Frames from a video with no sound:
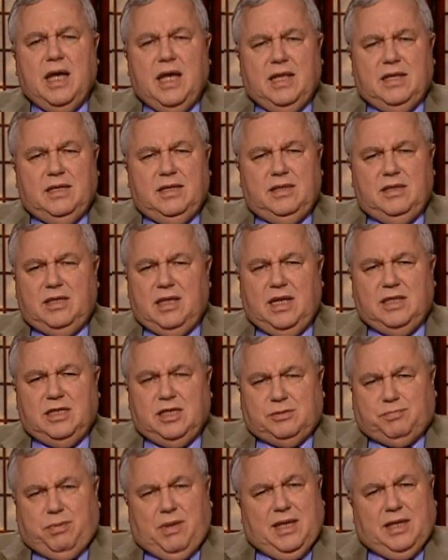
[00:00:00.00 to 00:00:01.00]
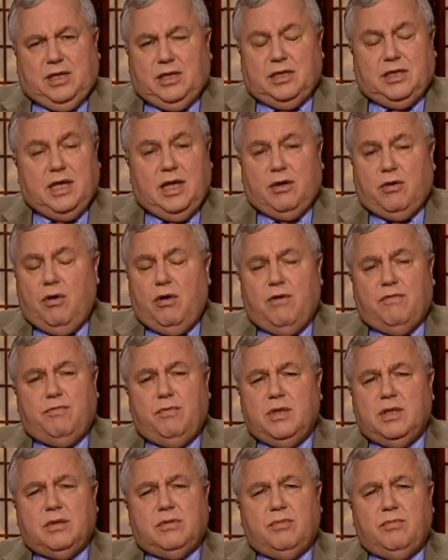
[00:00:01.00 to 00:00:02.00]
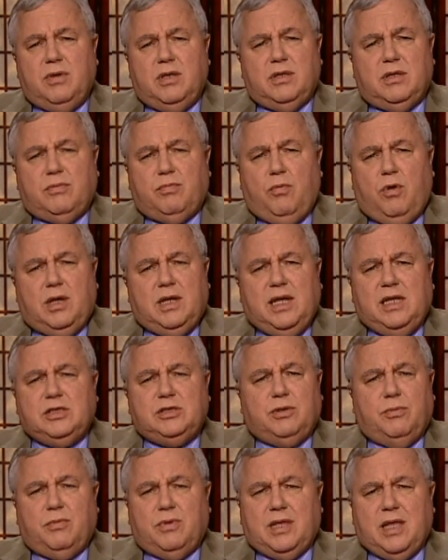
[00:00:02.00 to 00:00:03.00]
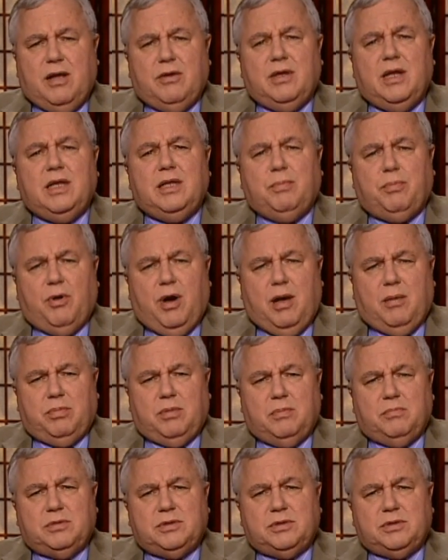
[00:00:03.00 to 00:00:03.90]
And and this plane could take off with with one engine without any problems.